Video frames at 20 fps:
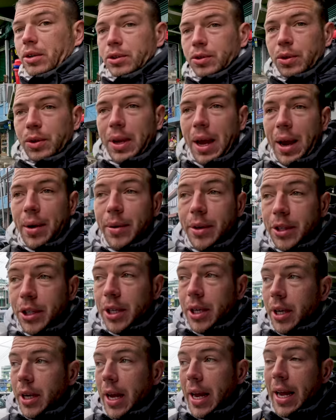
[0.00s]
go to a
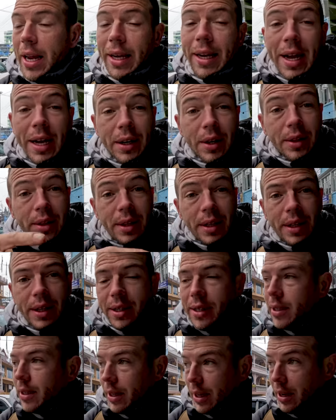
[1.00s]
garage, and now the thing
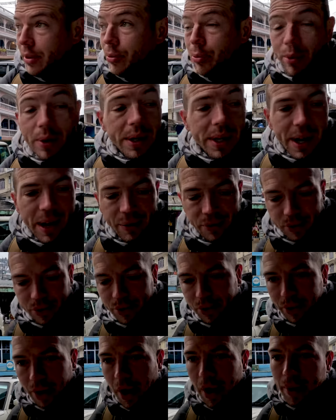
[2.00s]
is, I really have
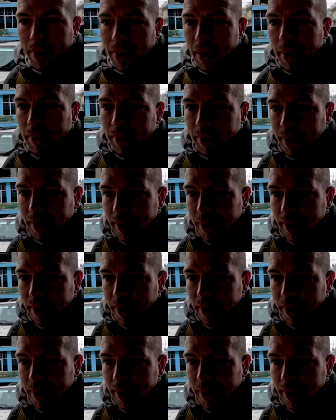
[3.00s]
to hurry up